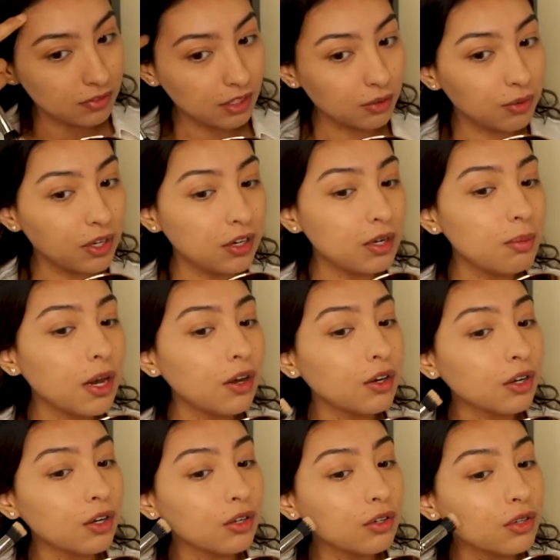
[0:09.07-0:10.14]
Like, we already
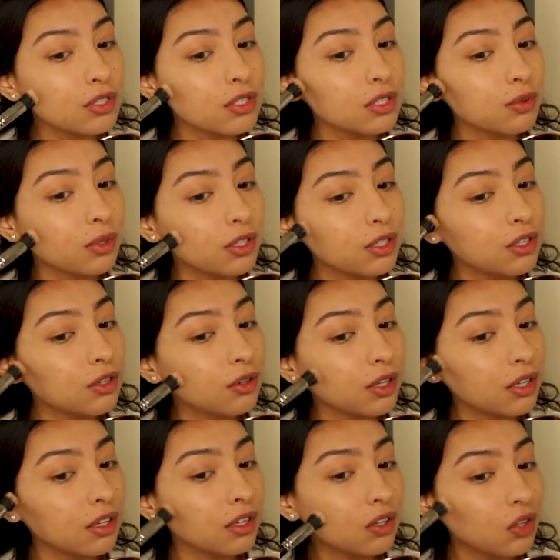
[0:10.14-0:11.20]
powdered. Kristi, what are you
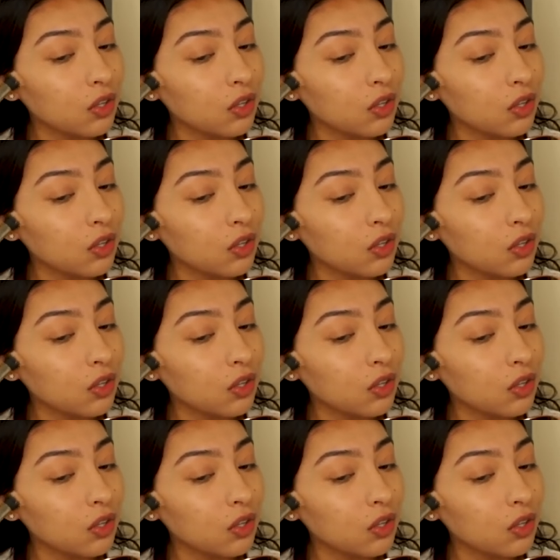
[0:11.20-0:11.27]
doing?